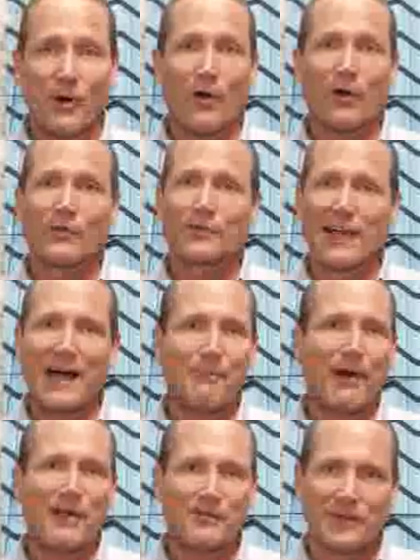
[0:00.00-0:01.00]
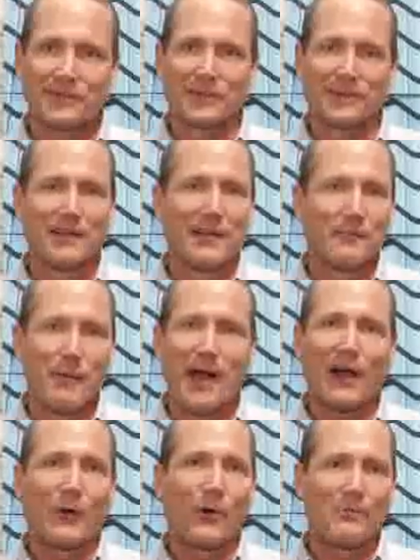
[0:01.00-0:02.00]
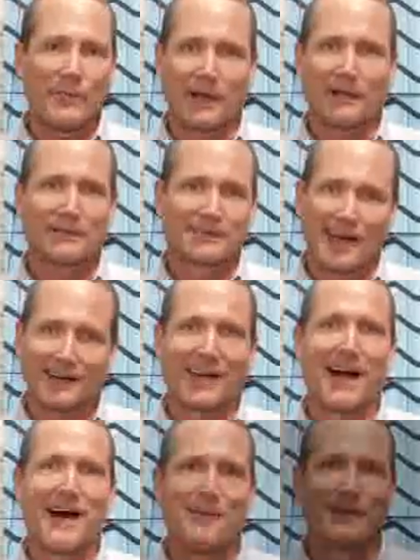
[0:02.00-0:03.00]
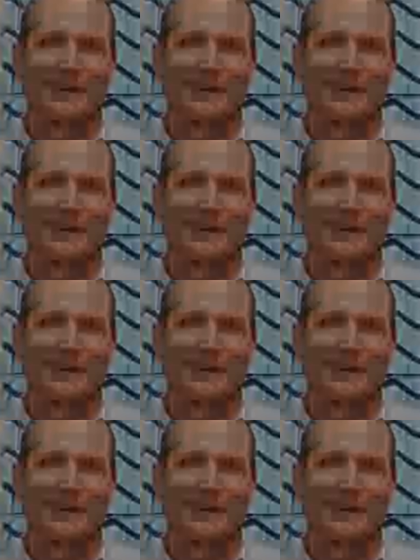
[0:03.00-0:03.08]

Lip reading: more, stop by and visit McElroymetal.com.